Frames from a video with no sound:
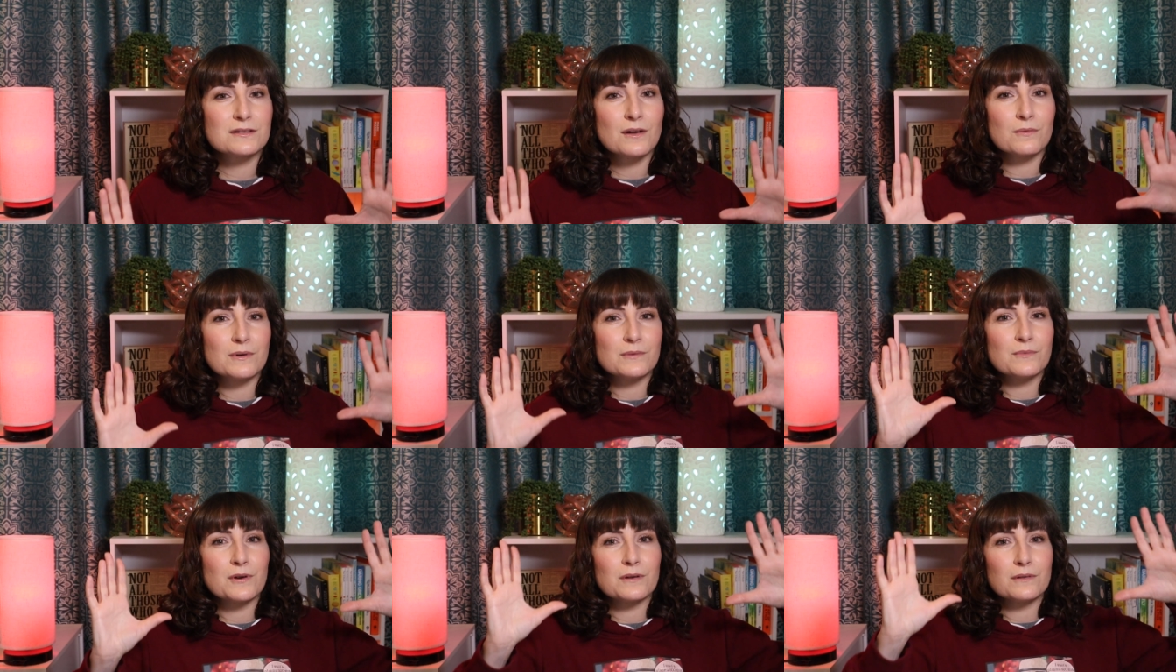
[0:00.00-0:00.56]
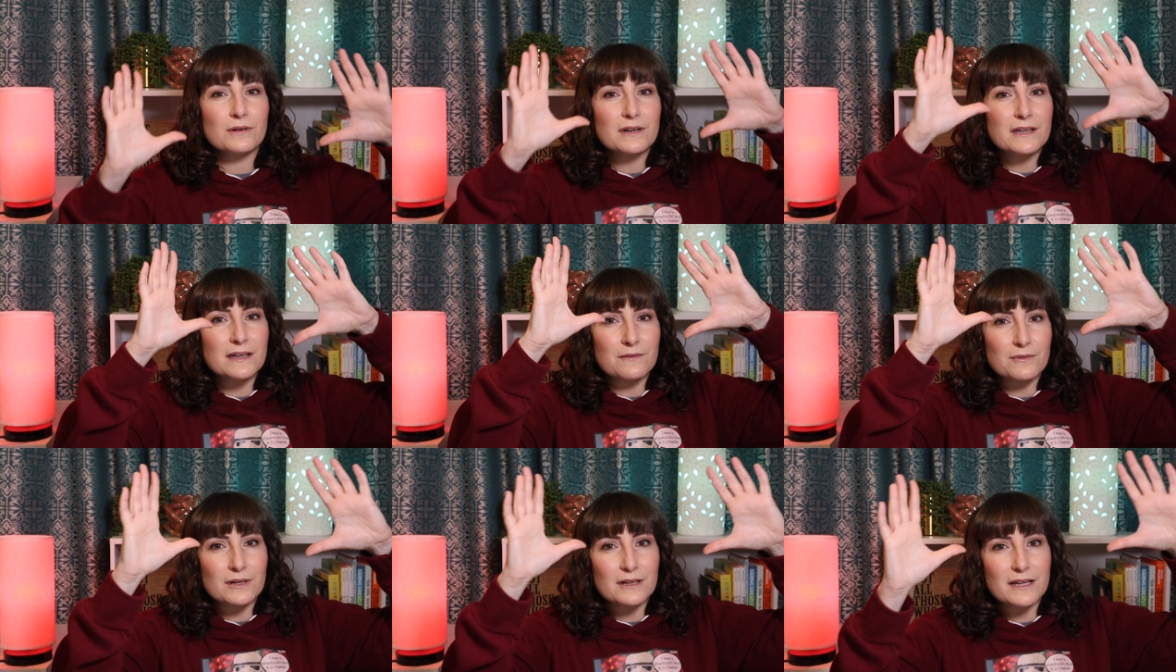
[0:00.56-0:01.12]
so when we're
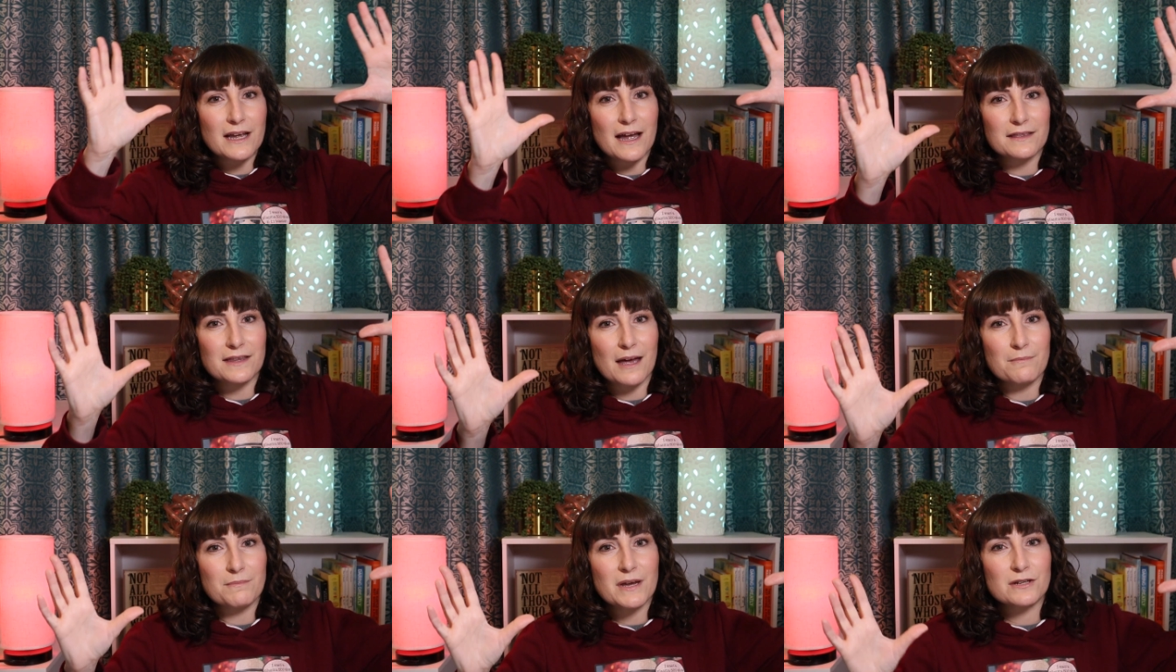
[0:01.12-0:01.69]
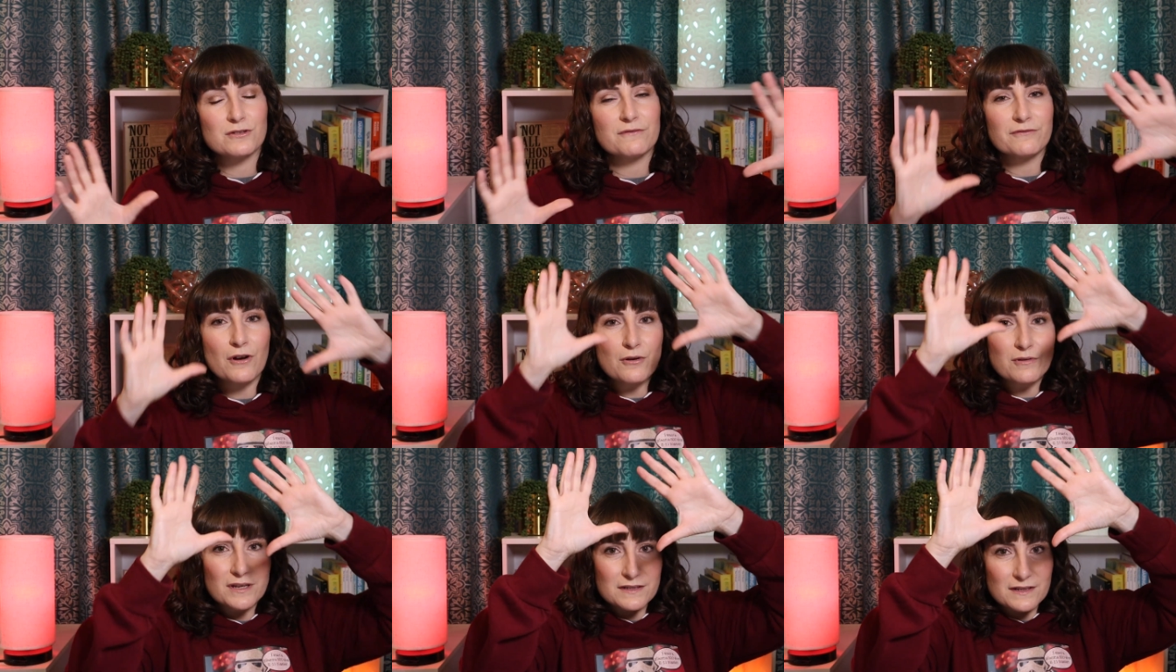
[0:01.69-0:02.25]
looking really at that major
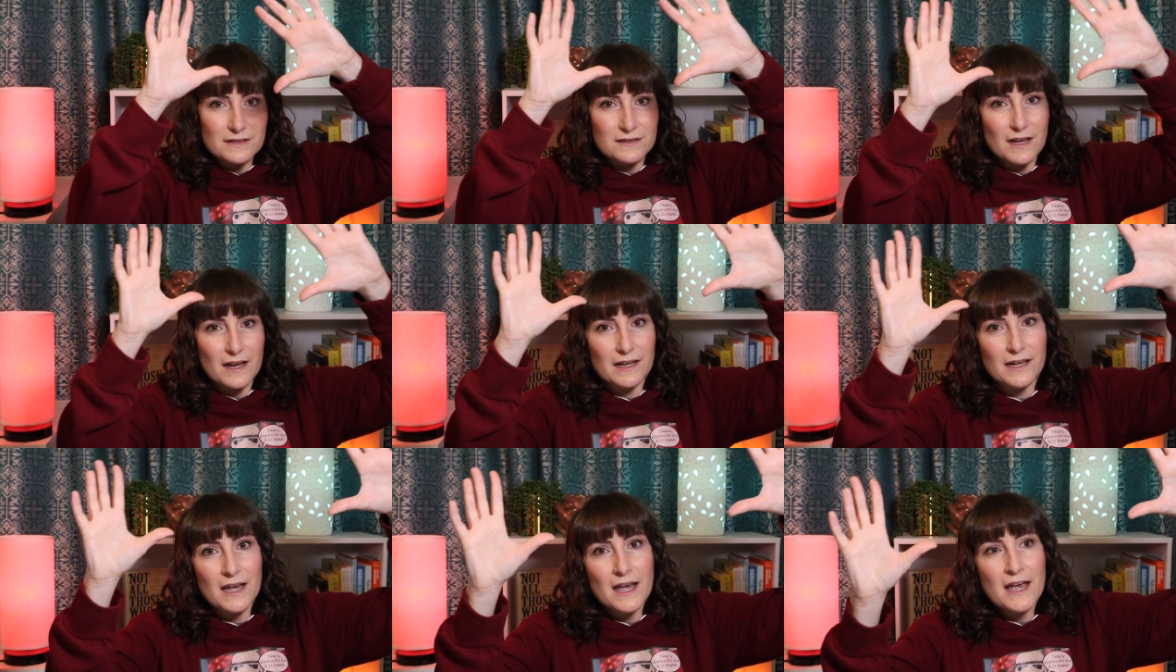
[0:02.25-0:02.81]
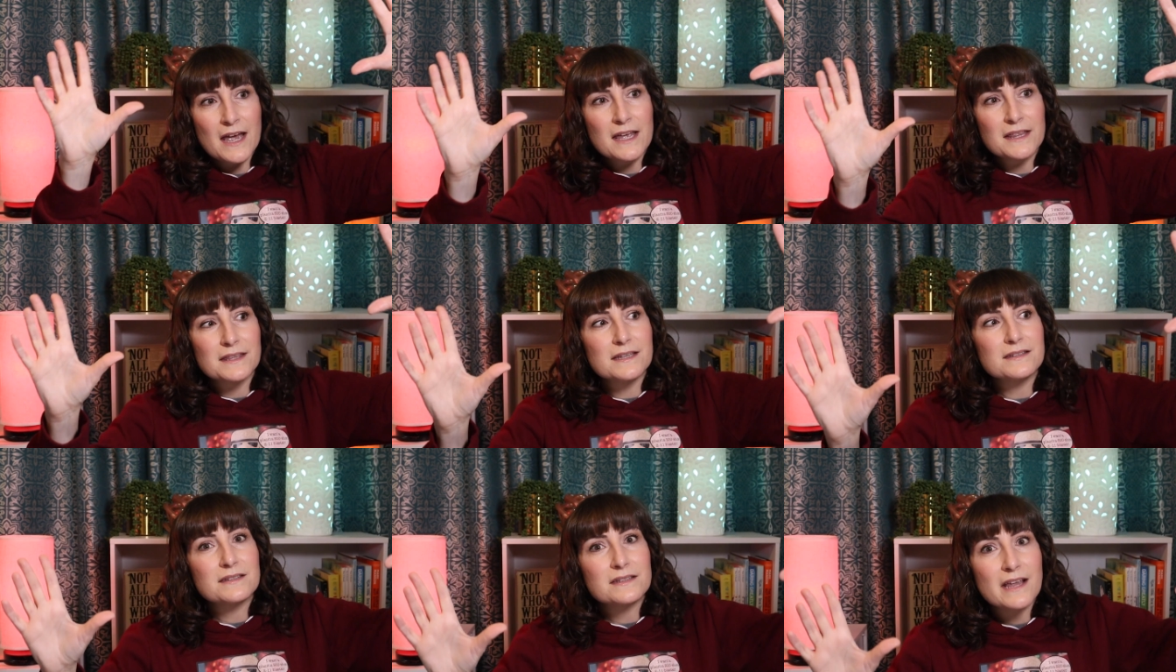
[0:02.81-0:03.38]
focus, it's like
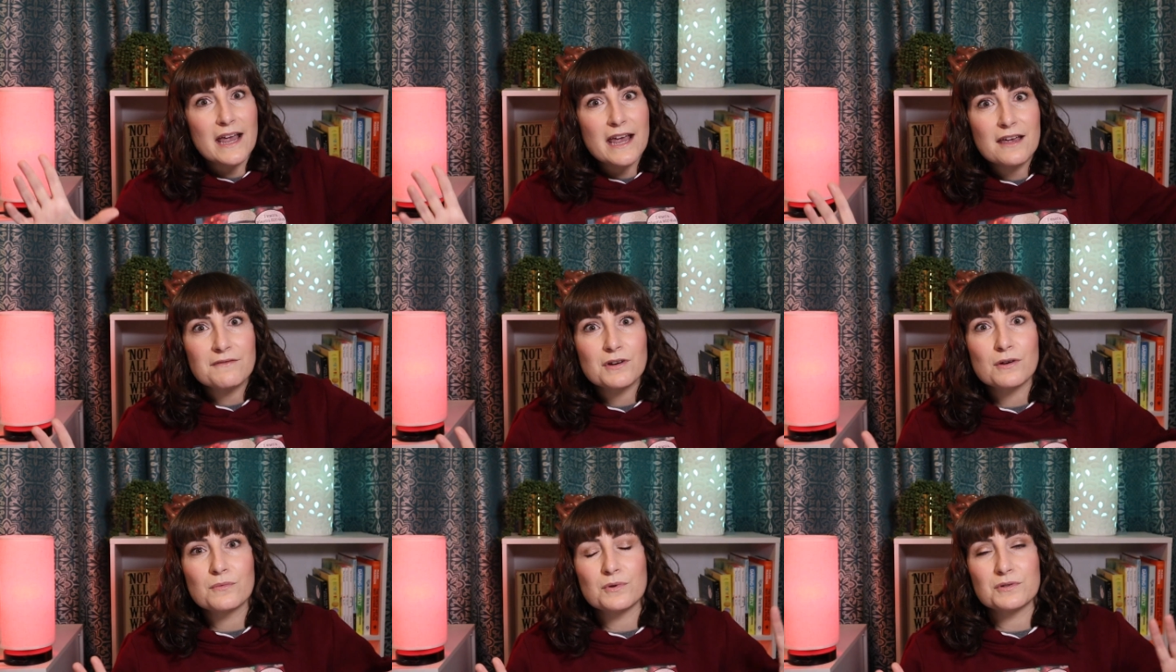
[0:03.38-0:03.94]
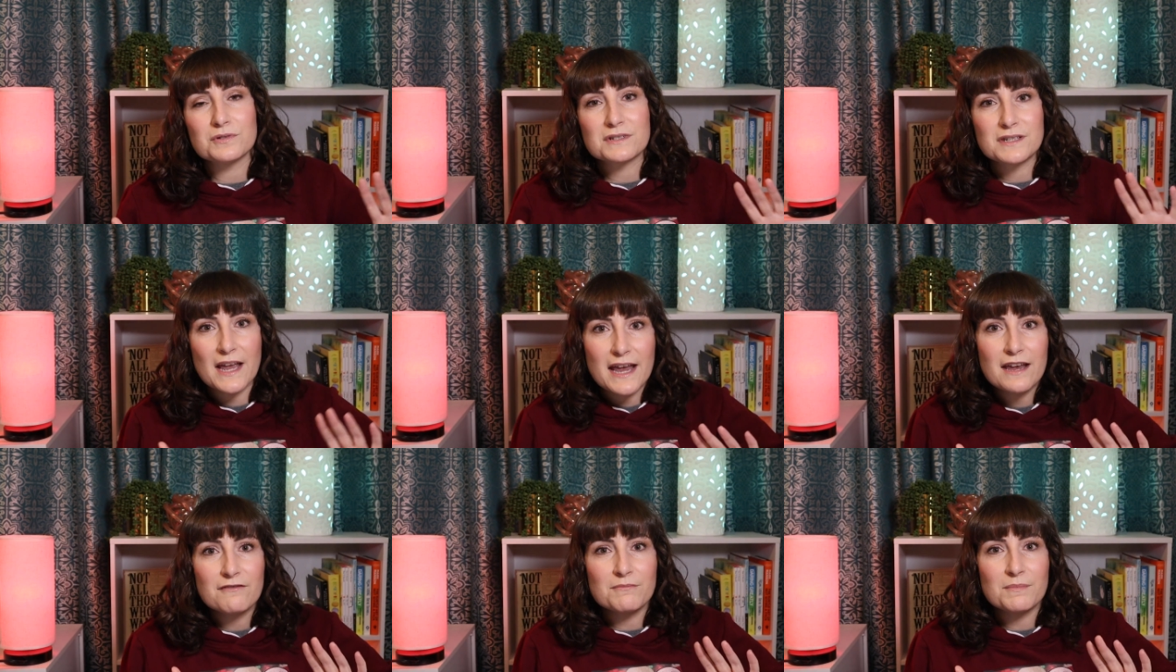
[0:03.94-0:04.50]
the savior will
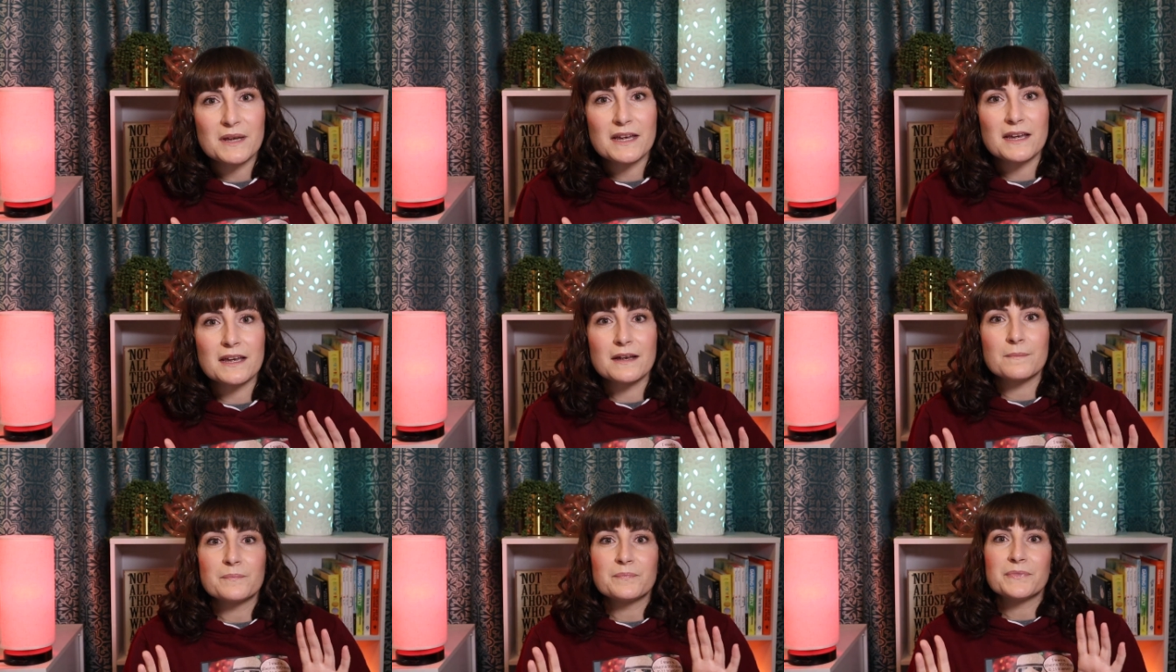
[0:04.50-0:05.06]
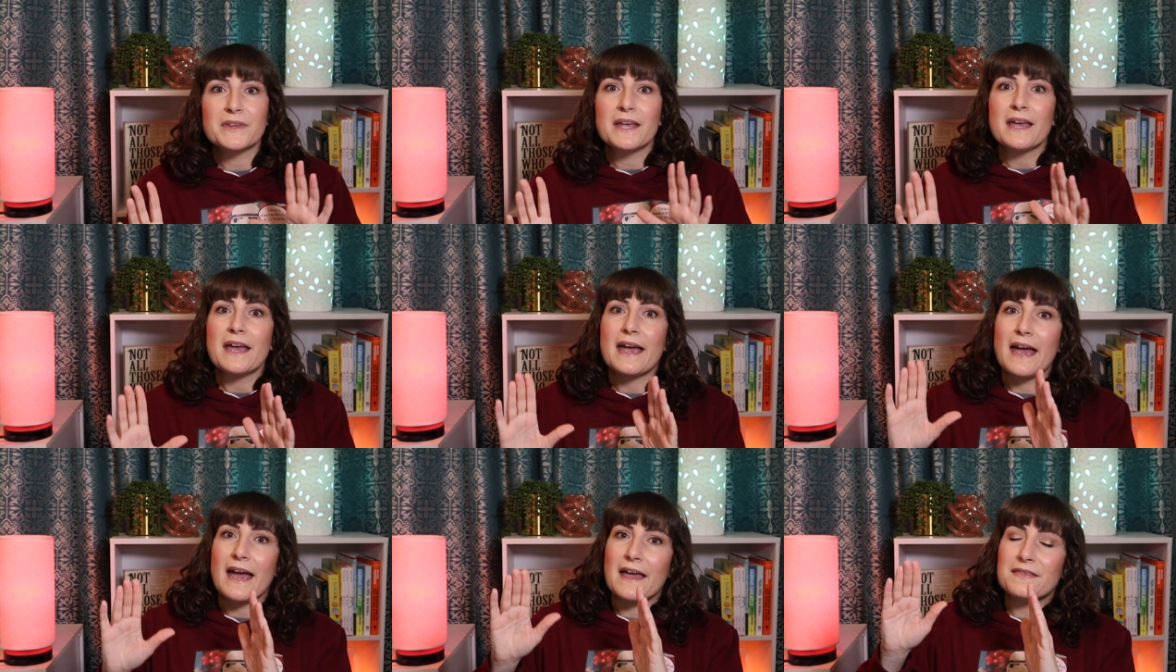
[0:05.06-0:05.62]
save me,
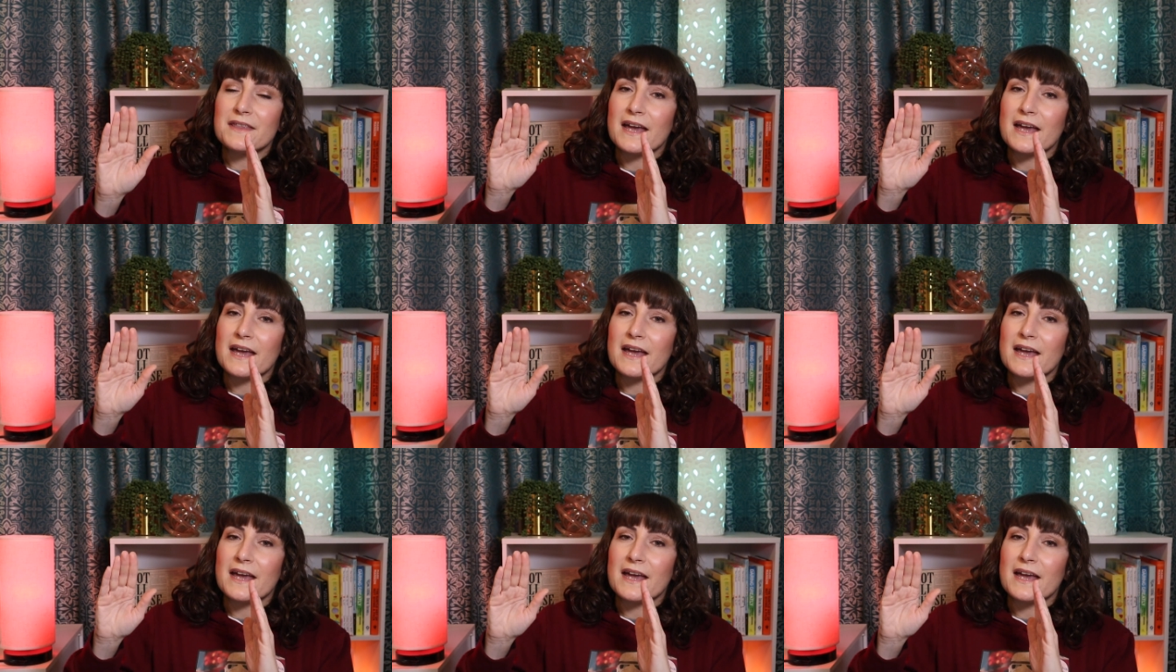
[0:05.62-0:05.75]
and